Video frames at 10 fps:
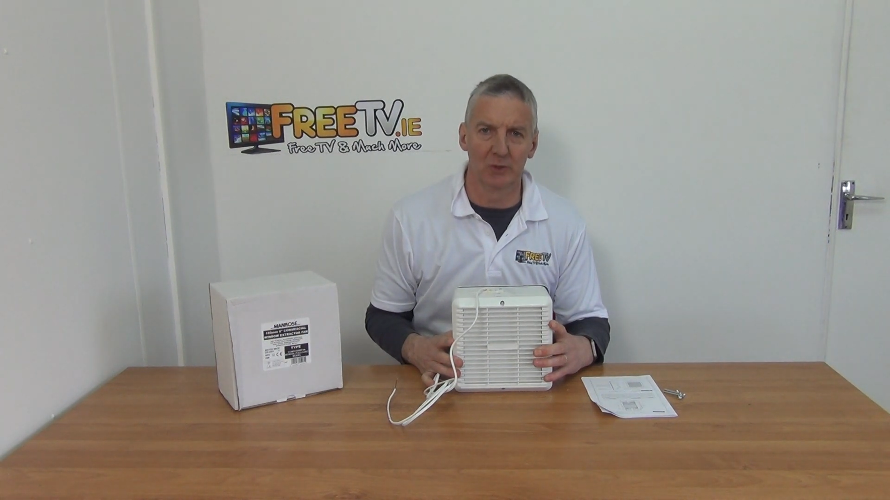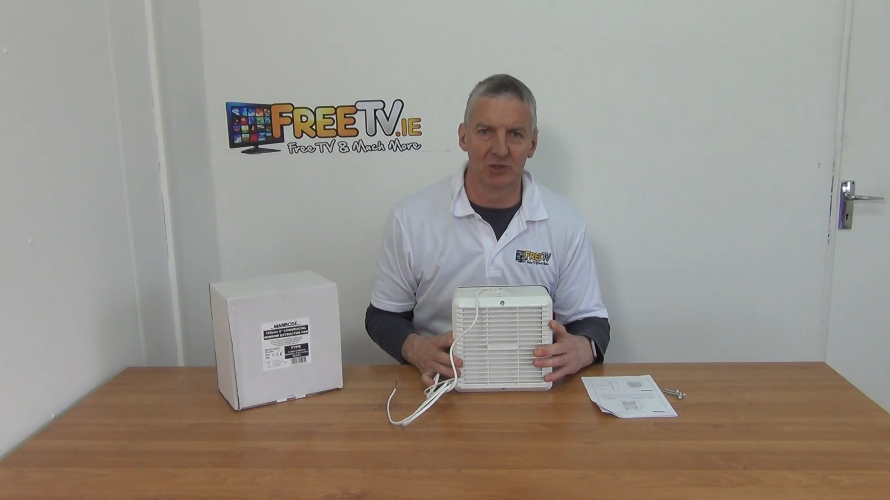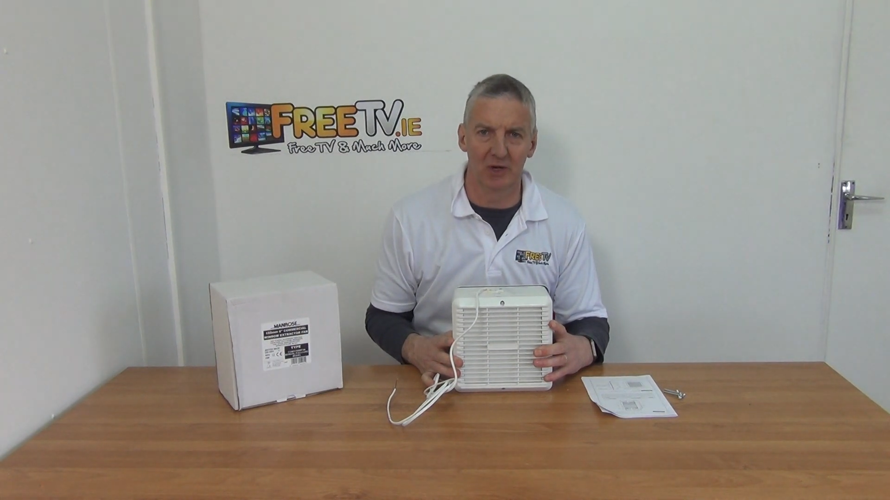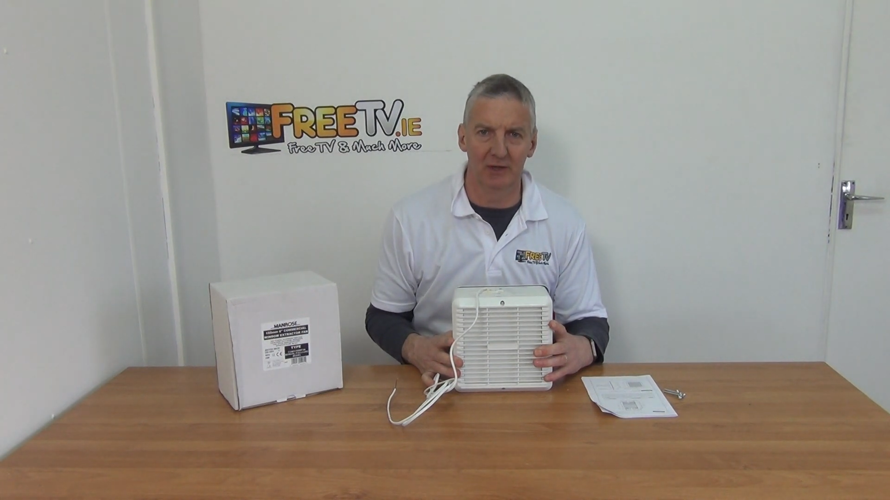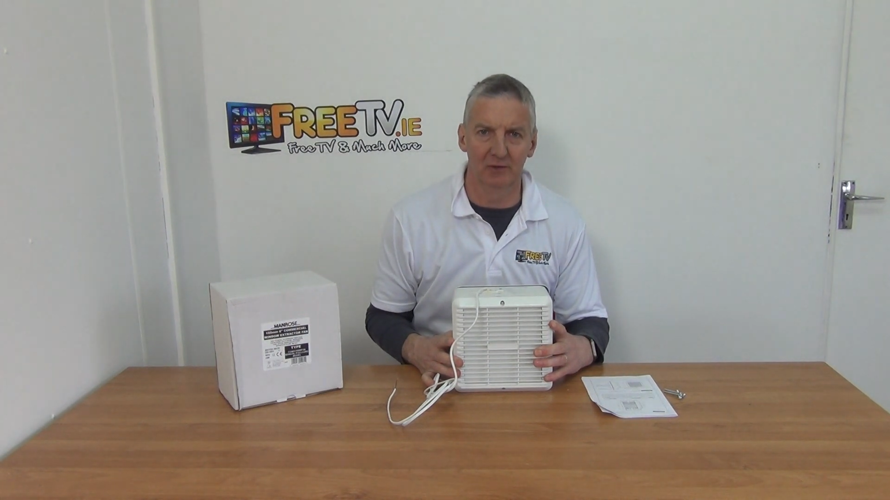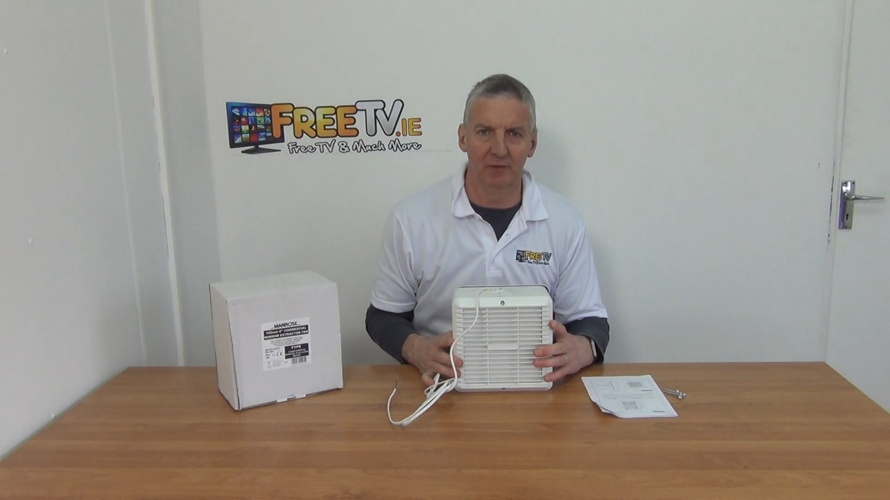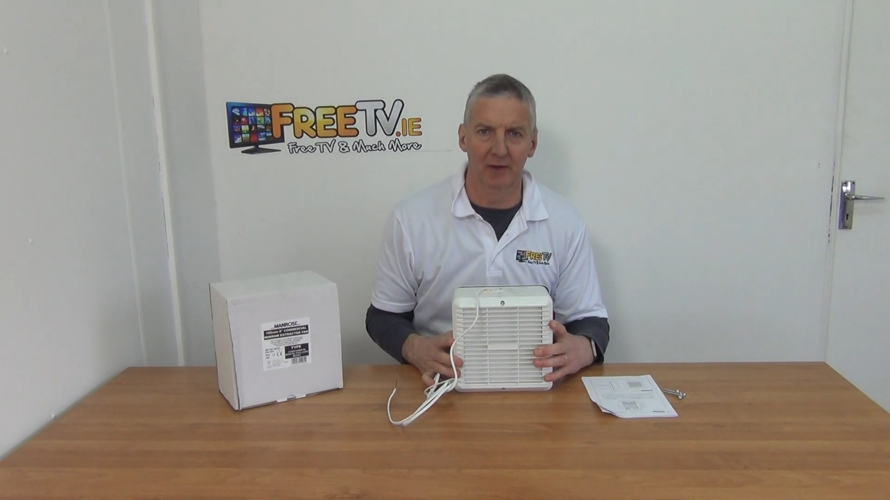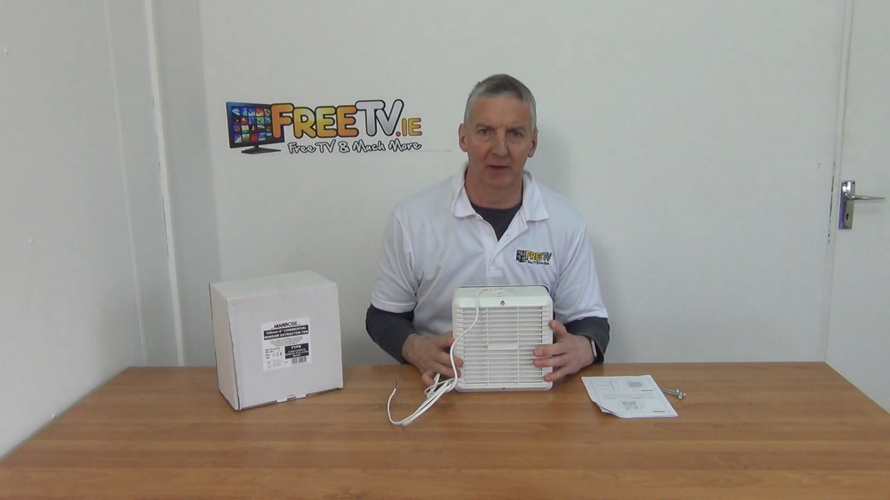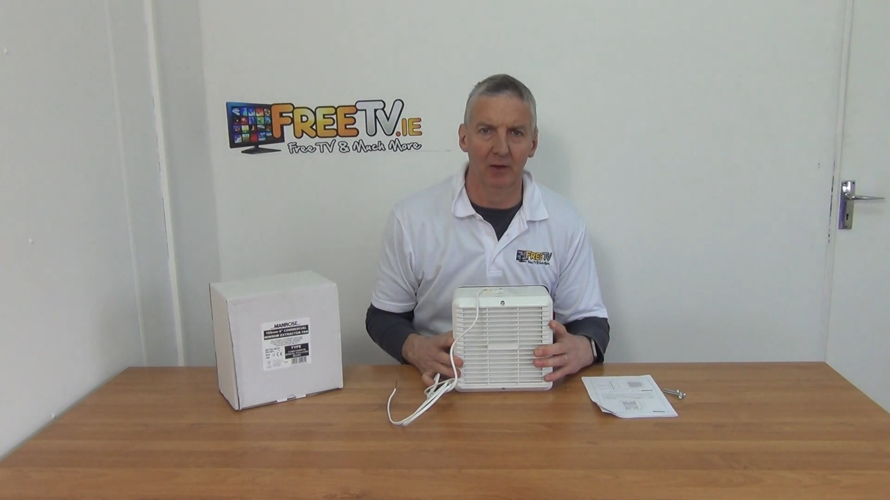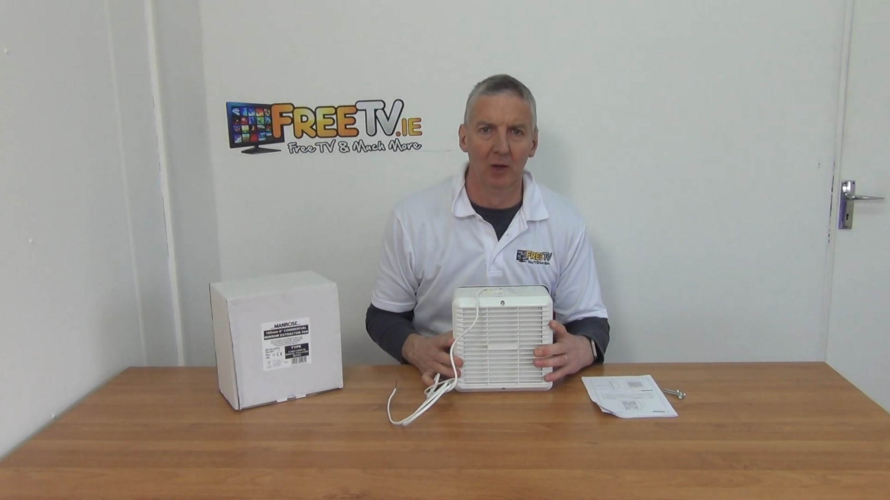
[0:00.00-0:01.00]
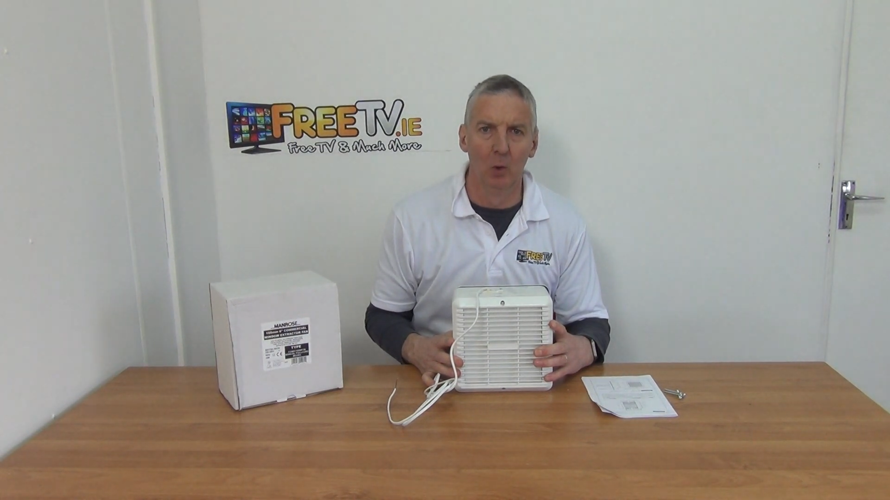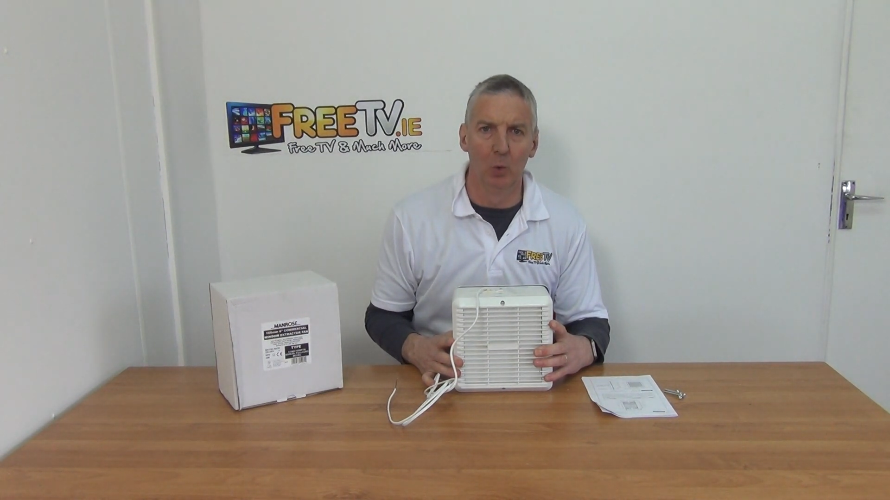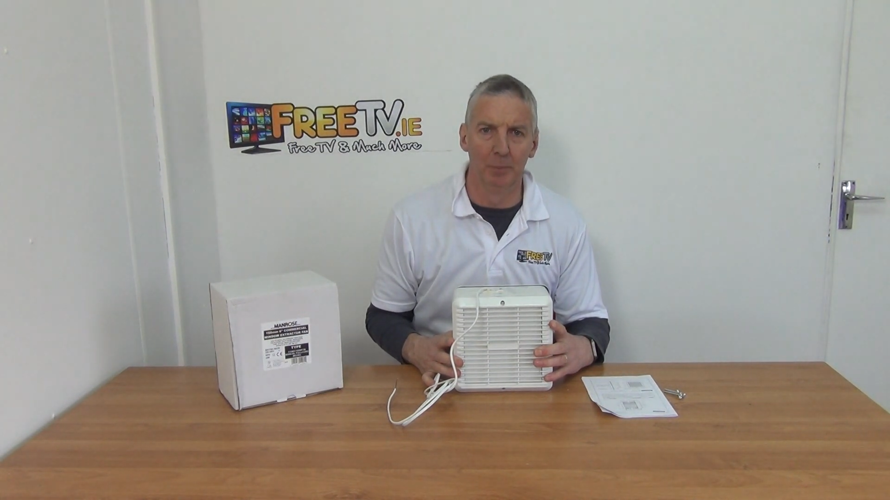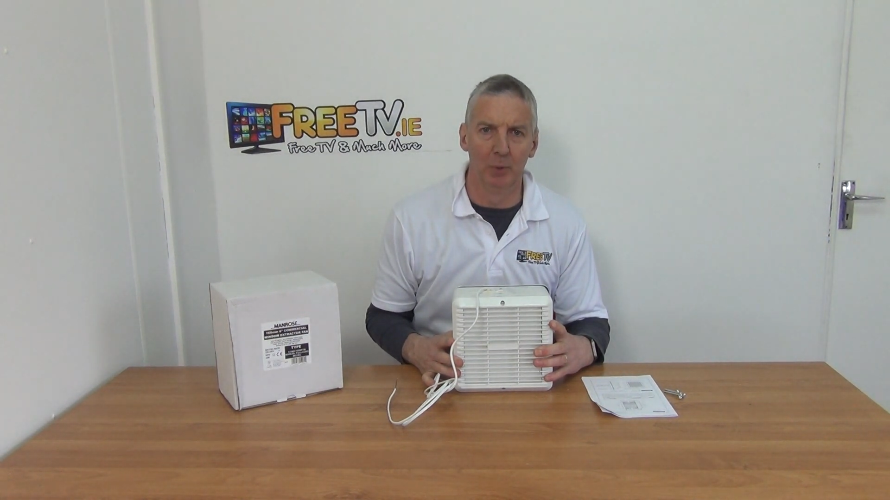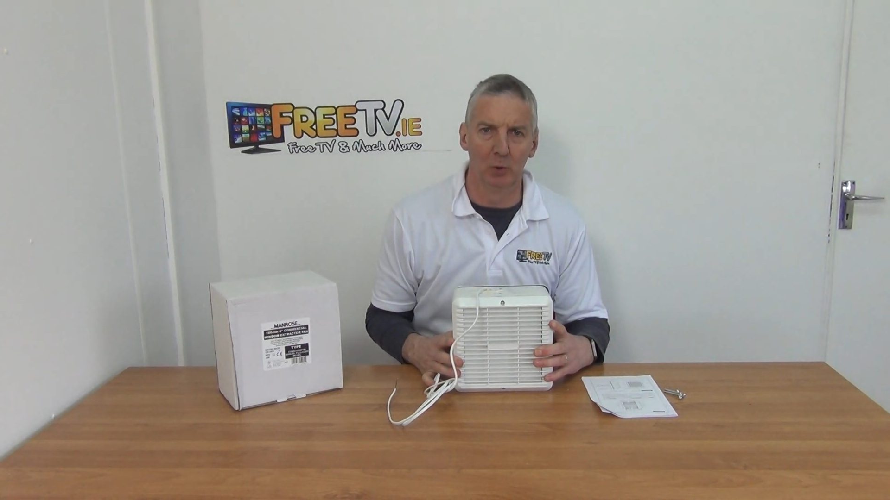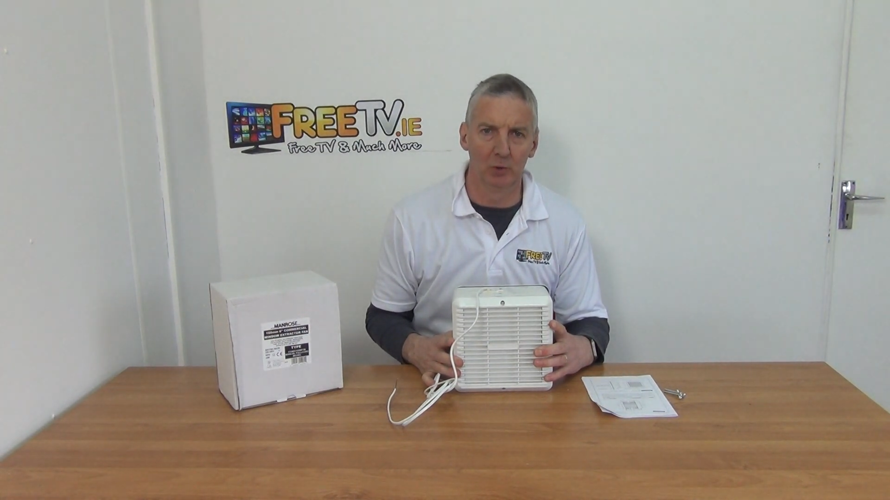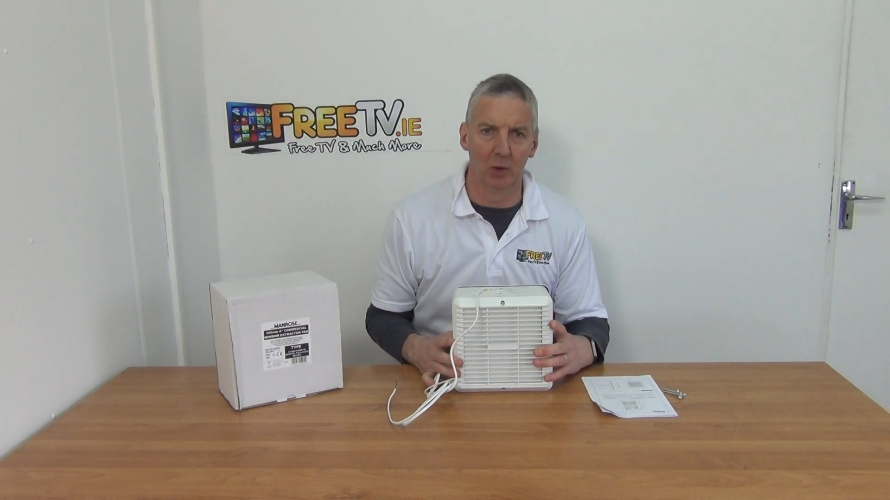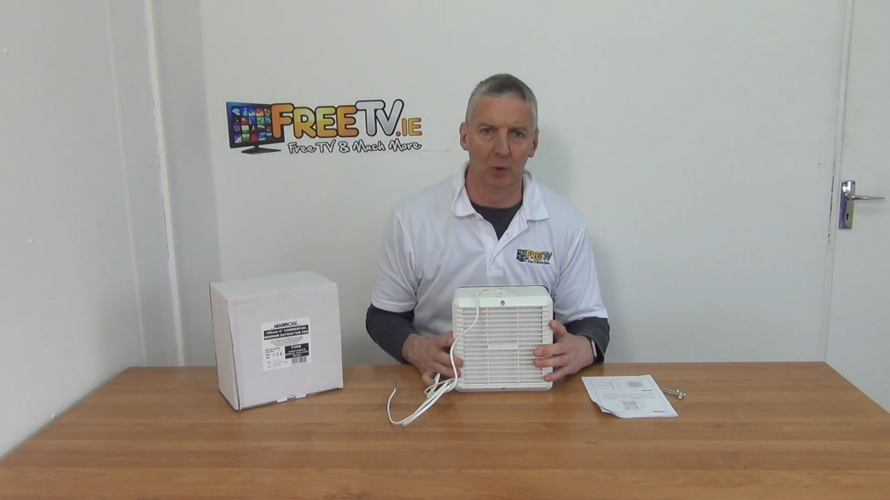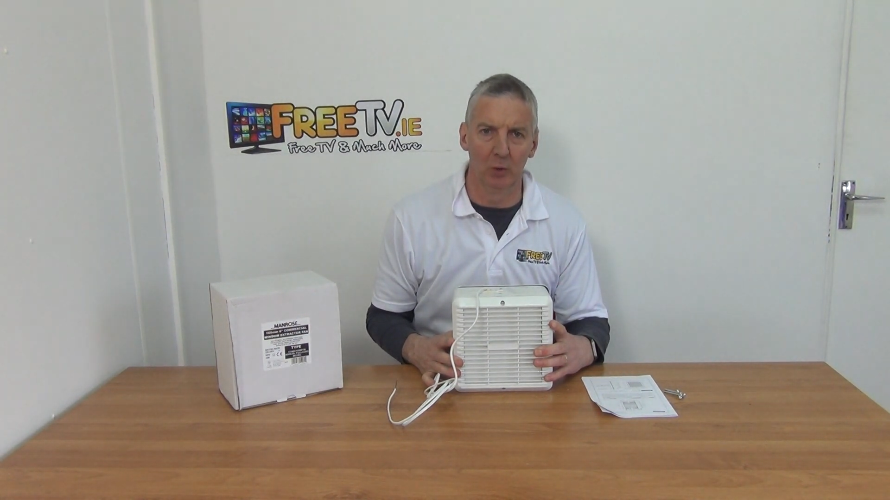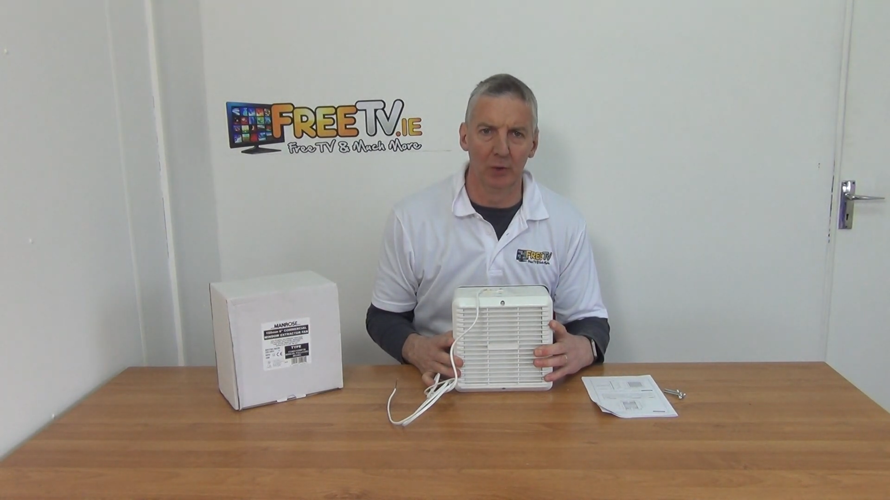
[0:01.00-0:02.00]
extractor fan with pull
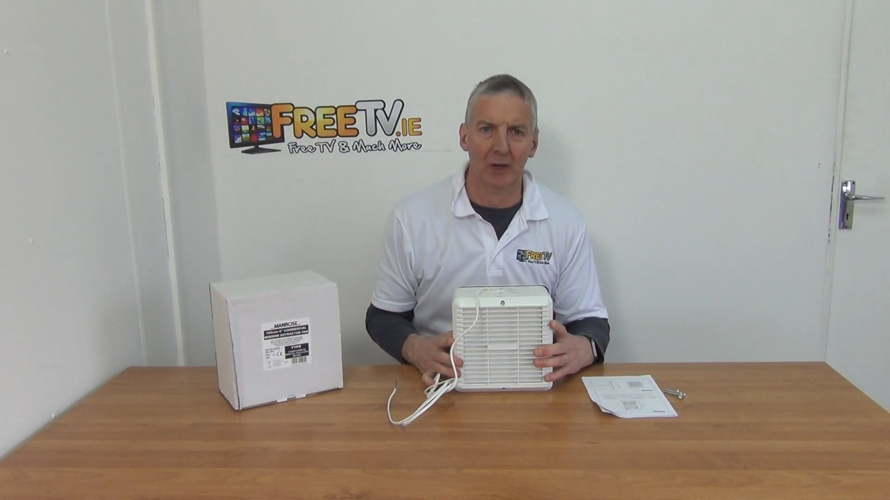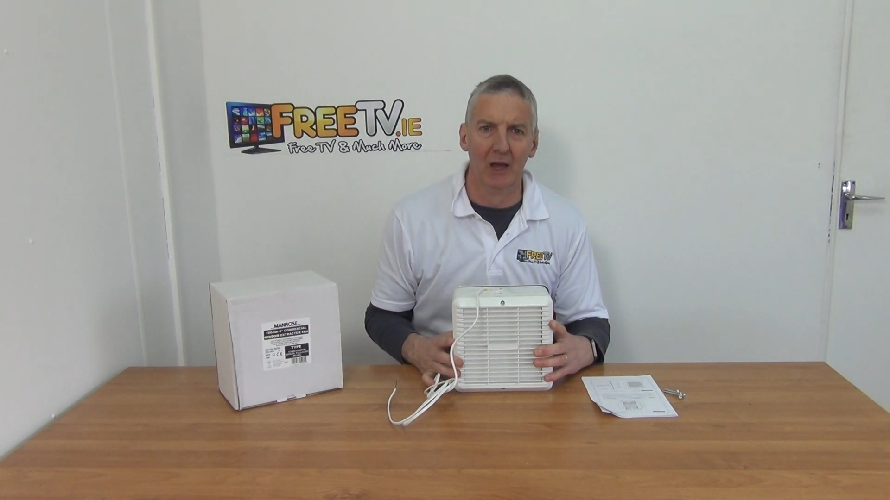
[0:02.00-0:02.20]
cord.